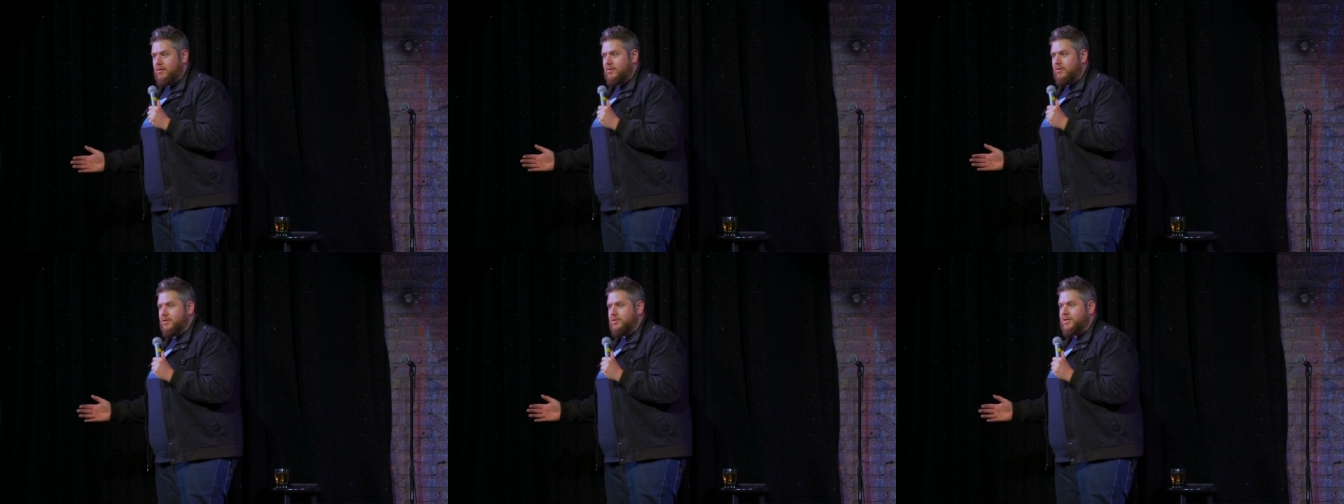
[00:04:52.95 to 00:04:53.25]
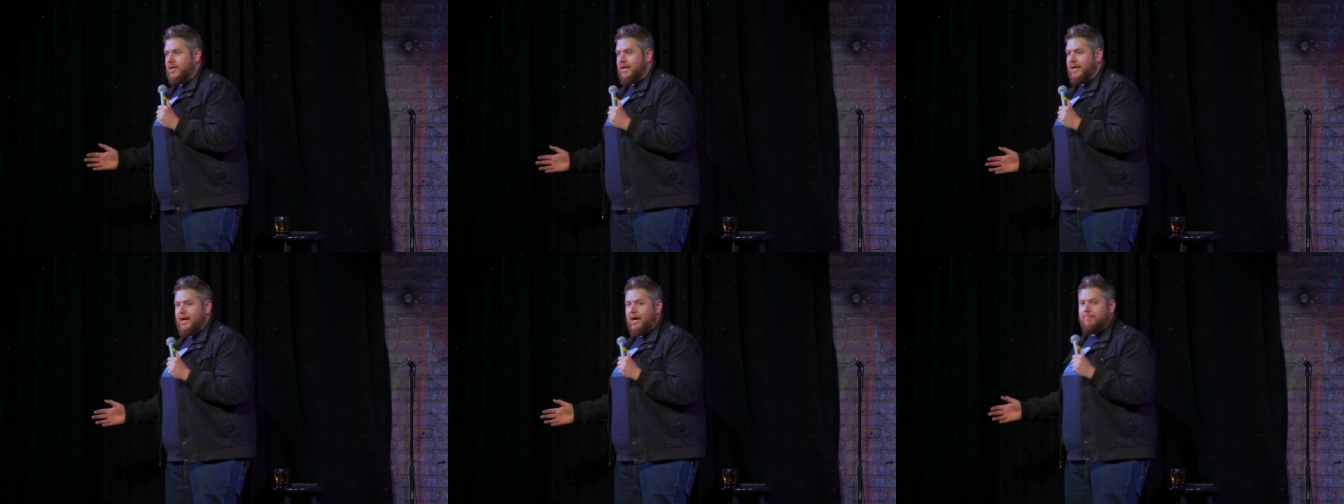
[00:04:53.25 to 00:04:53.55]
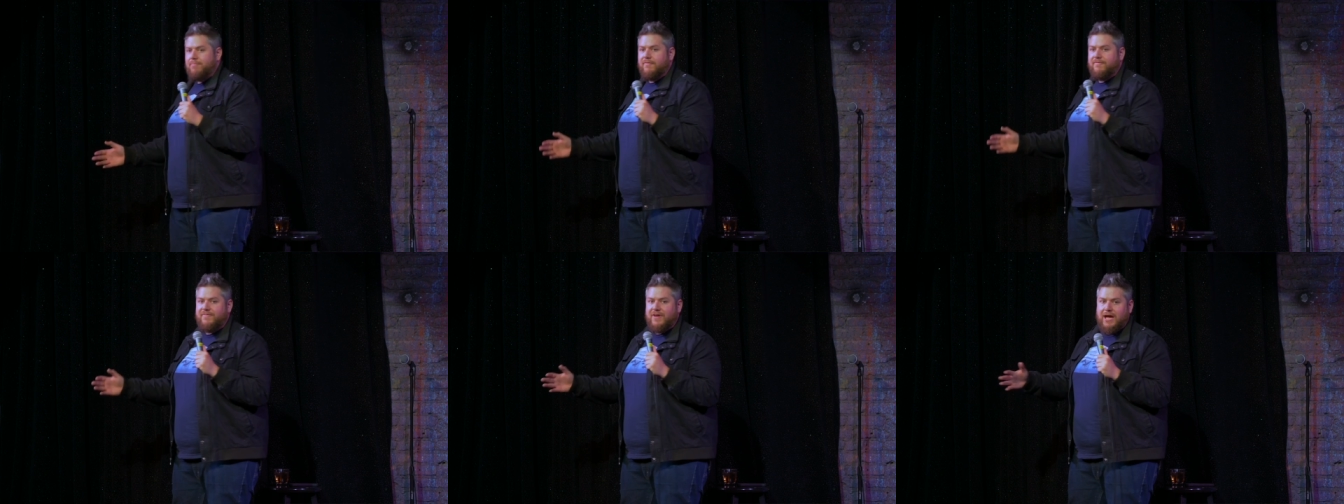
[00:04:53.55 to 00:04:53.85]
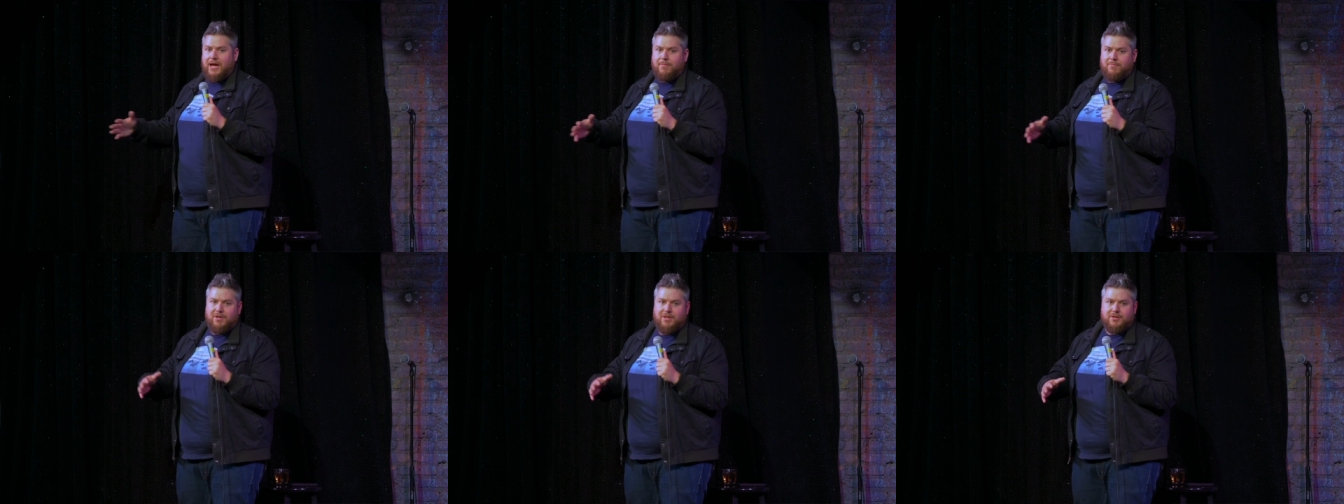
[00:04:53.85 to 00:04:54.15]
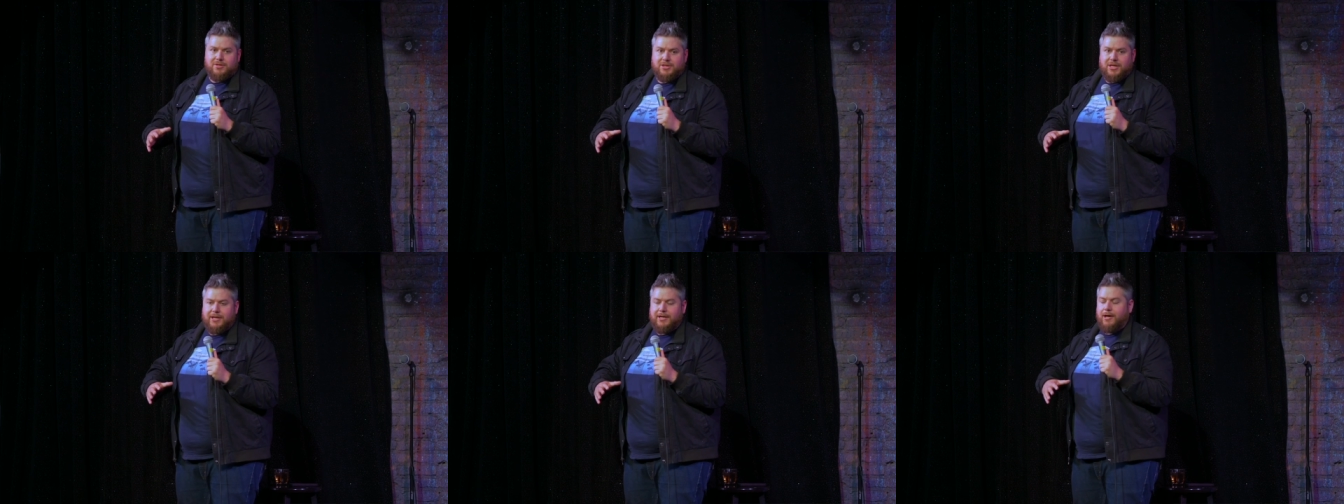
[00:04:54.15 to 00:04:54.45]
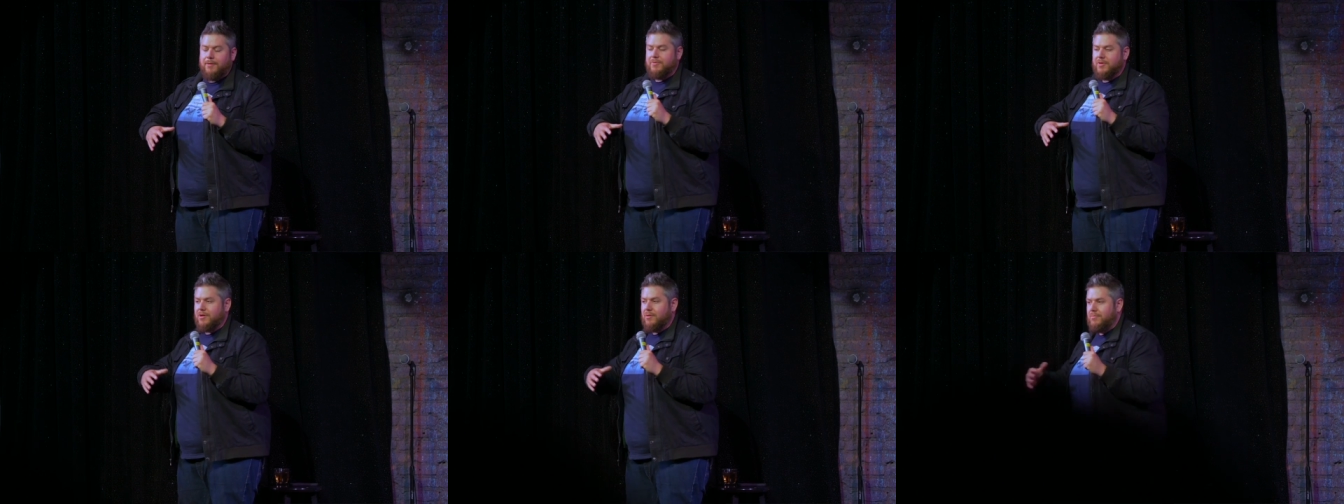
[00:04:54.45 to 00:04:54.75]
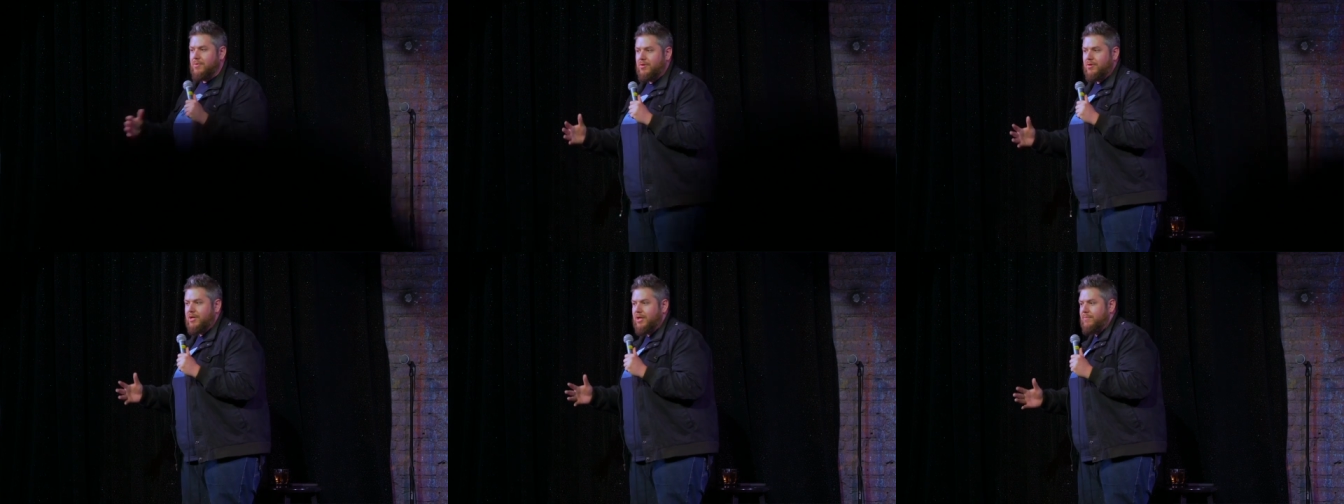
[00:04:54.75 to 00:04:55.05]
They're trying to help a family. They're trying to help the
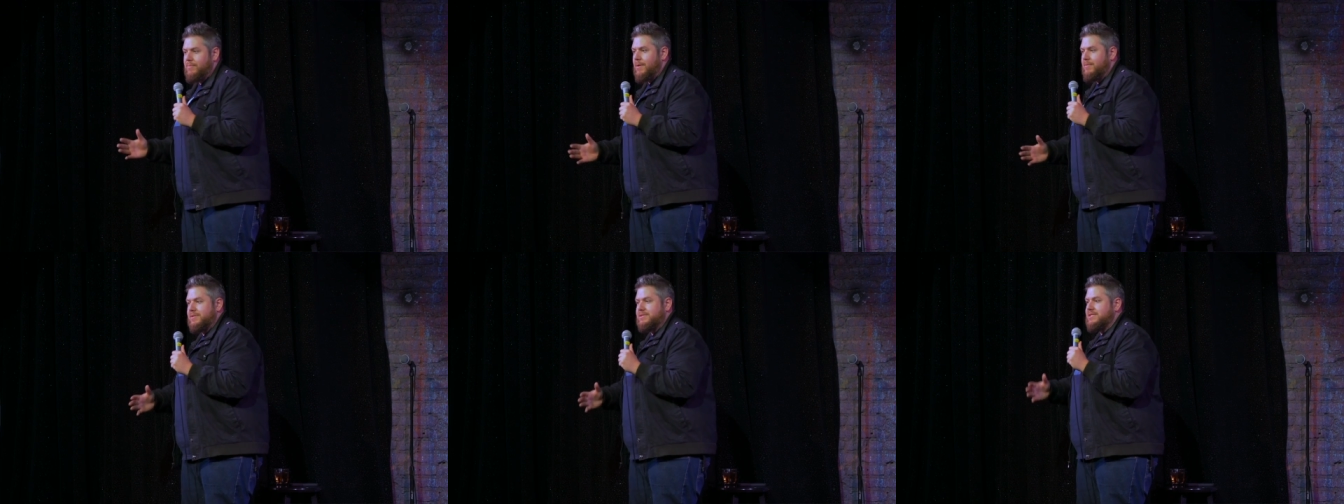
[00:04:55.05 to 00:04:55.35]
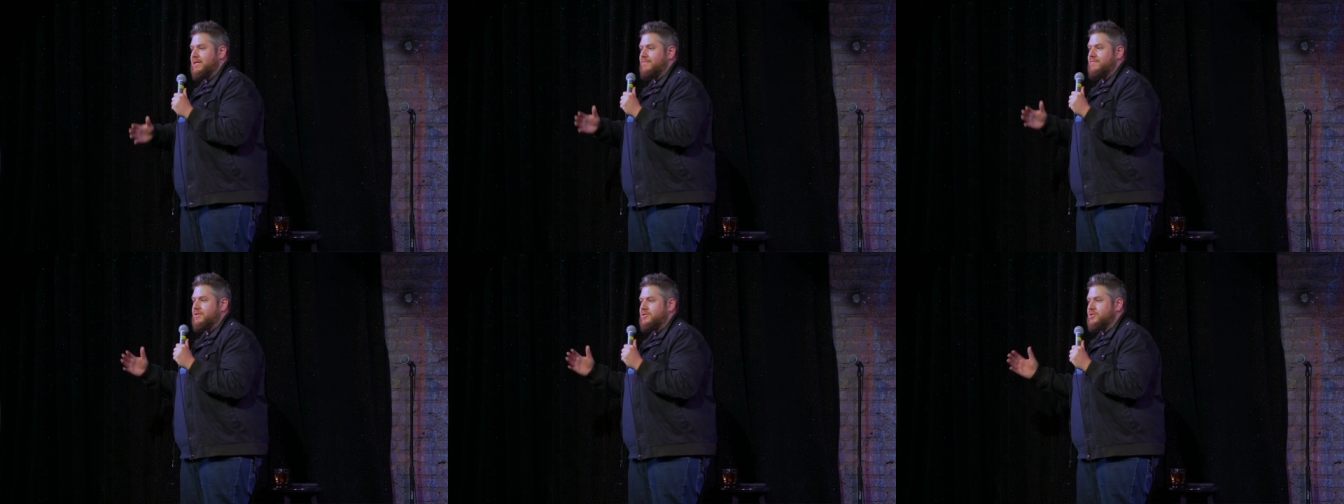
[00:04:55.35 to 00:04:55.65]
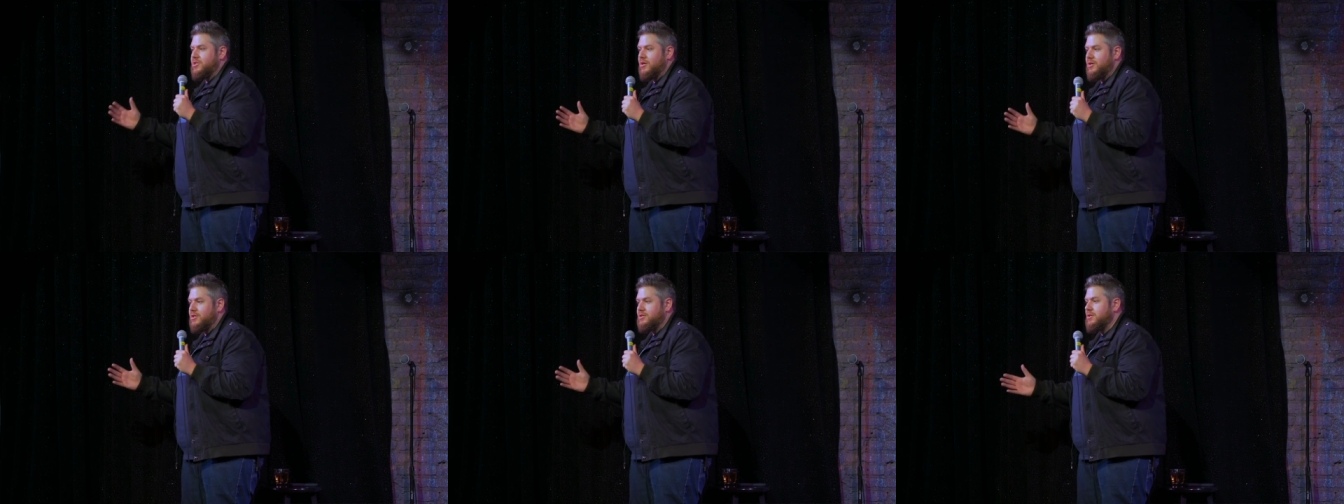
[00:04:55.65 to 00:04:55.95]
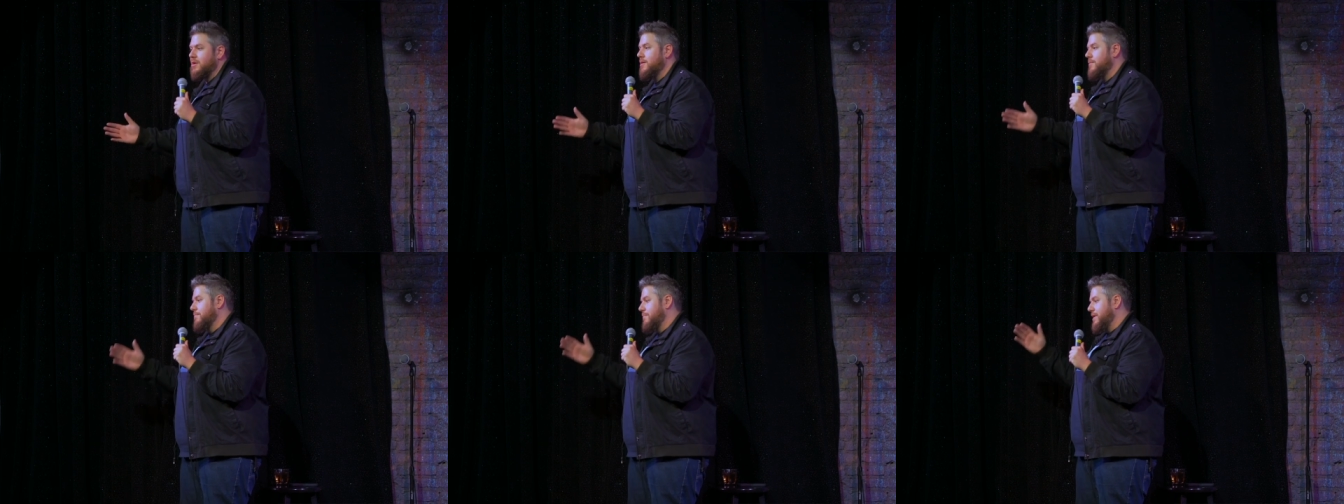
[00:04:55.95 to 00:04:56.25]
community, maybe save the church.